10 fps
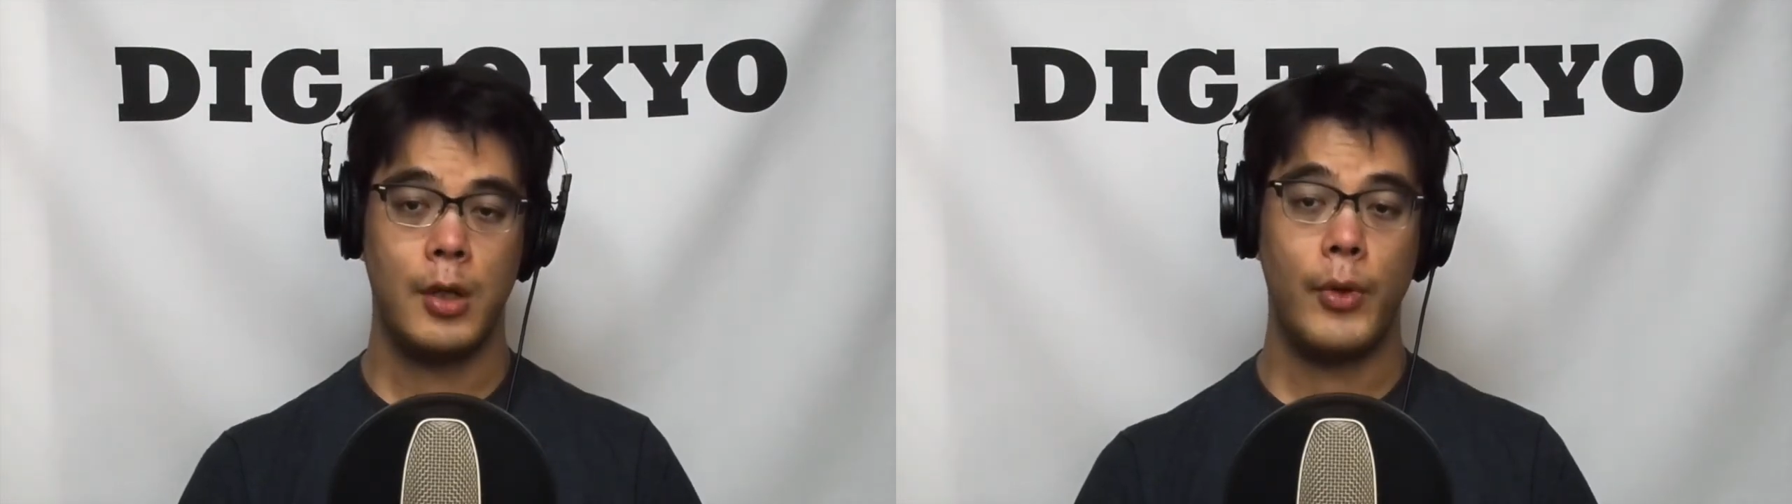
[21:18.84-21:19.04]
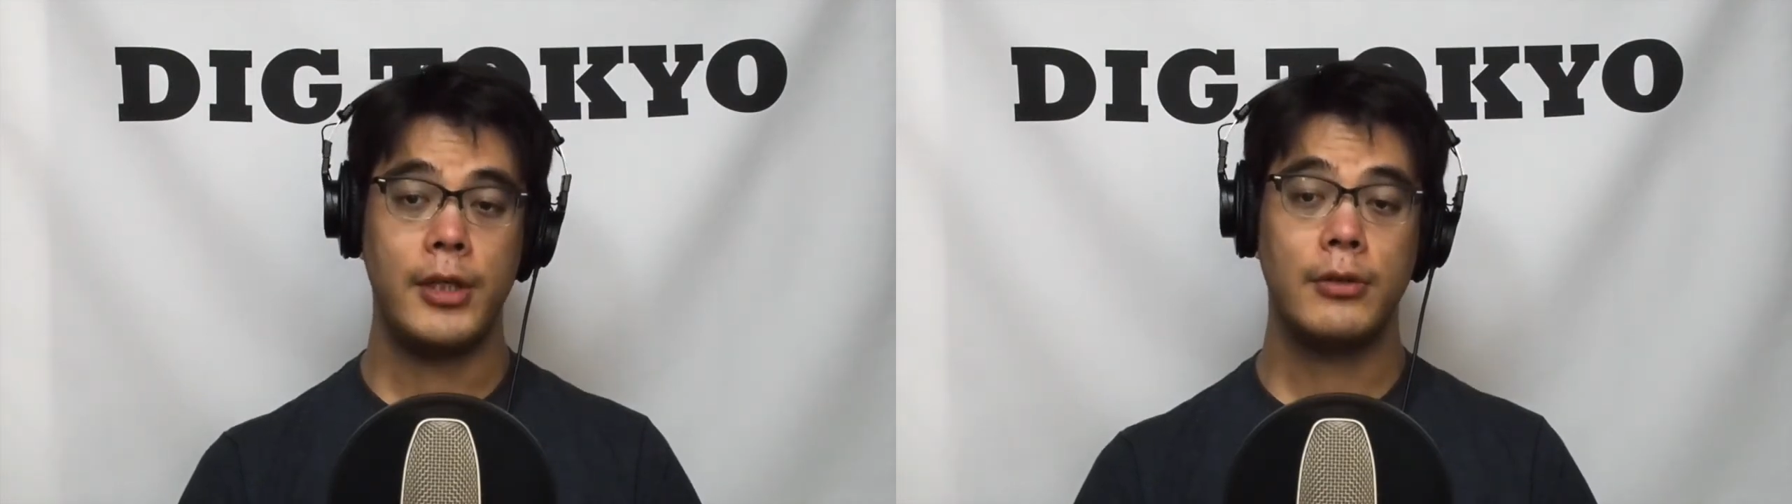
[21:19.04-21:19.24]

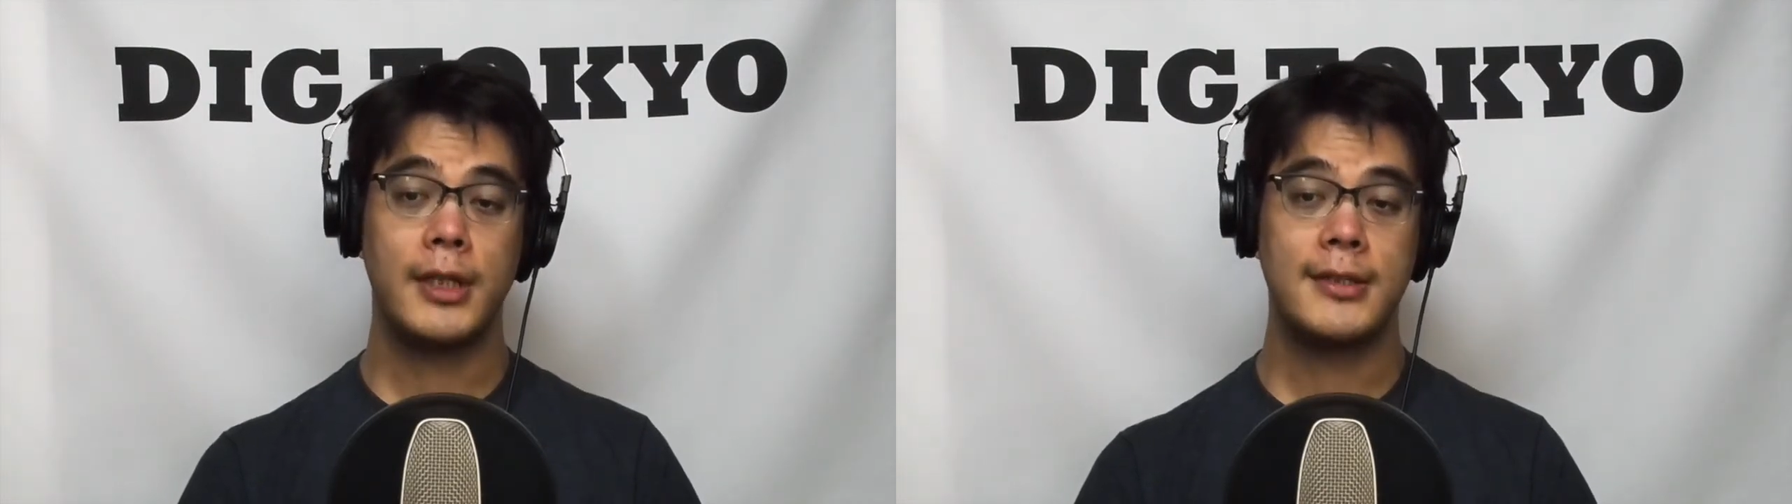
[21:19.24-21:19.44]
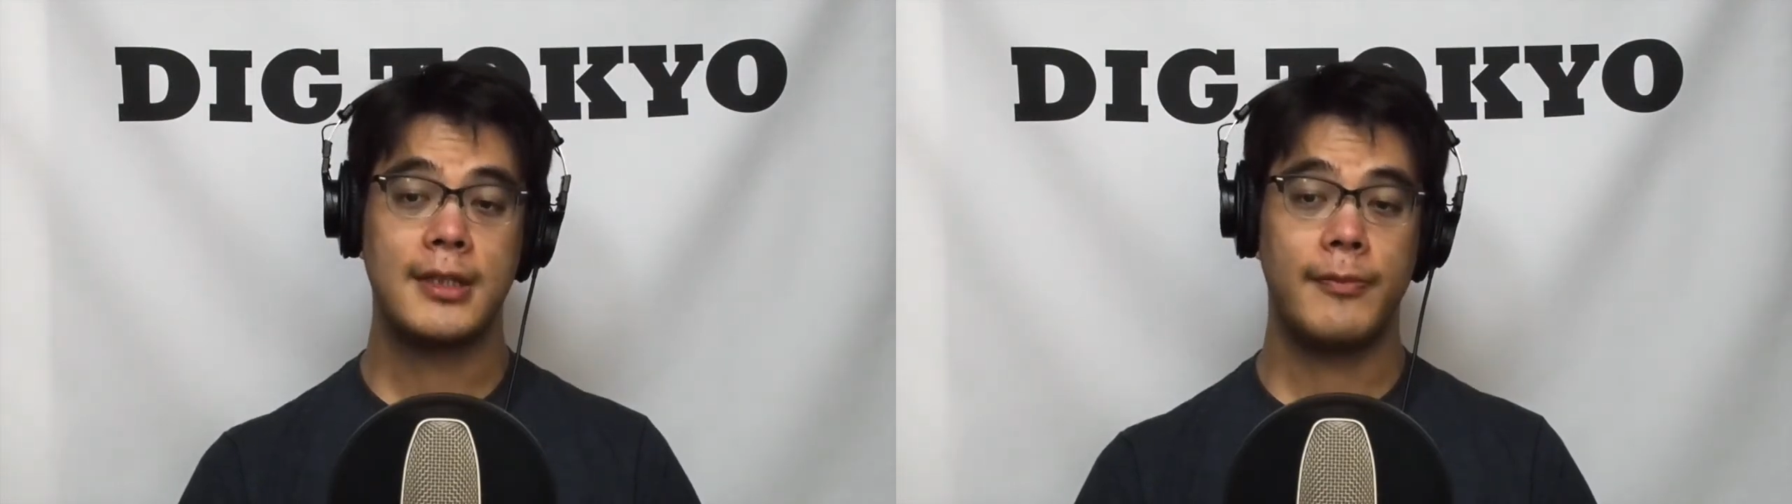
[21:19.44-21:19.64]
When you look
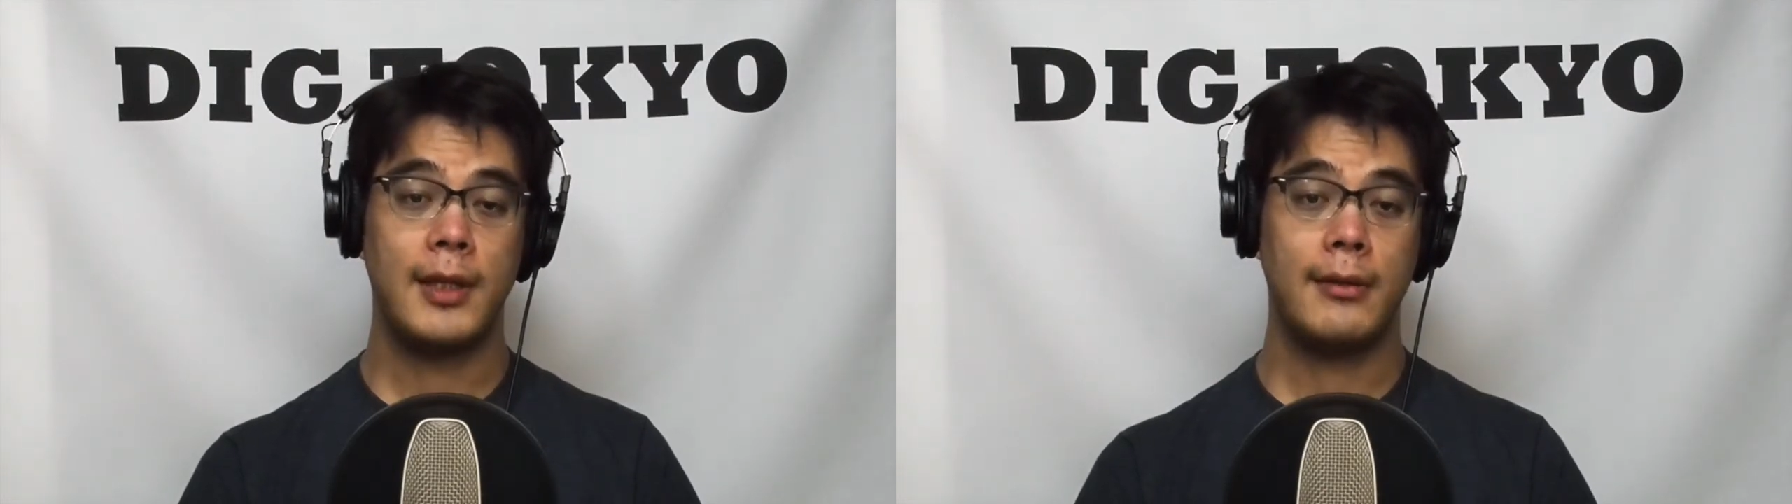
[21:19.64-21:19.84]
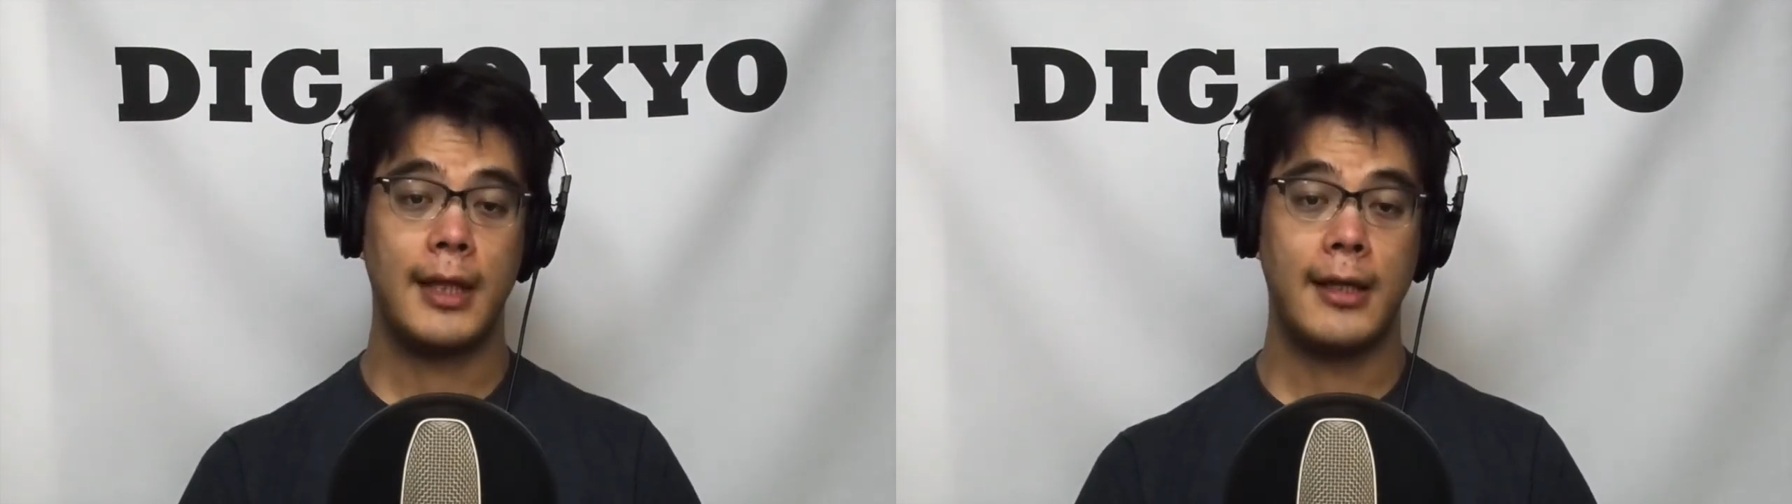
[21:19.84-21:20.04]
at
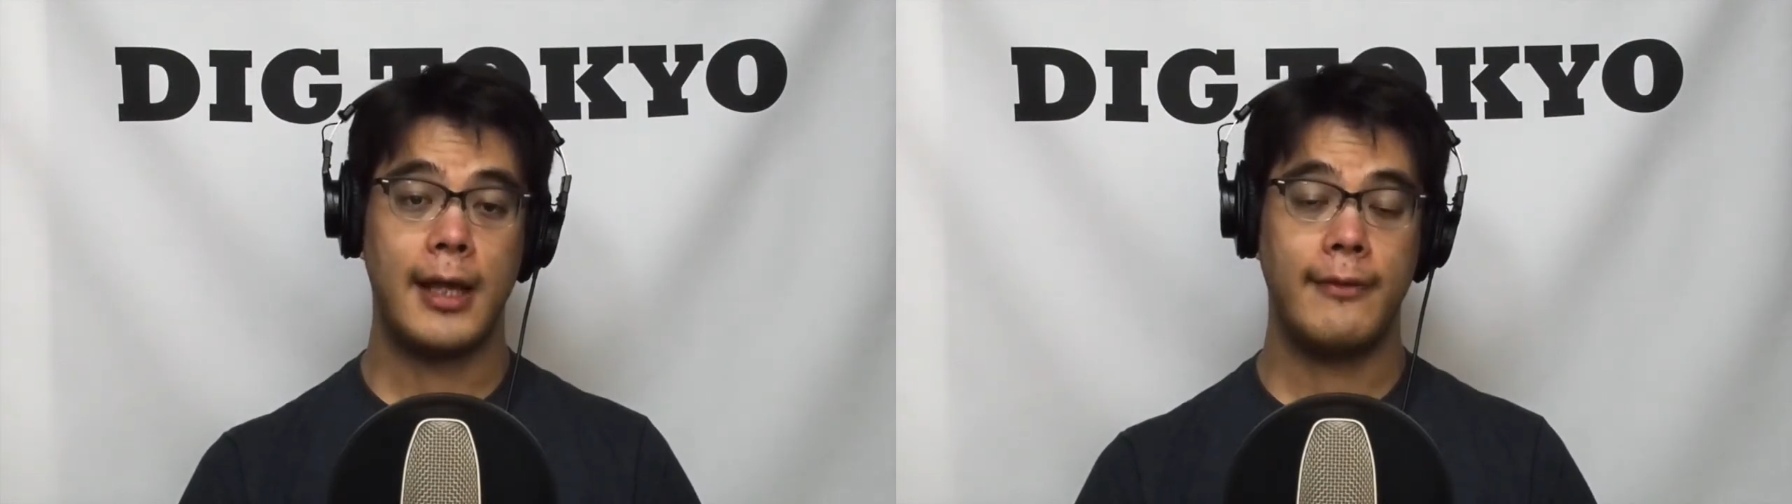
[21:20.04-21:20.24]
something like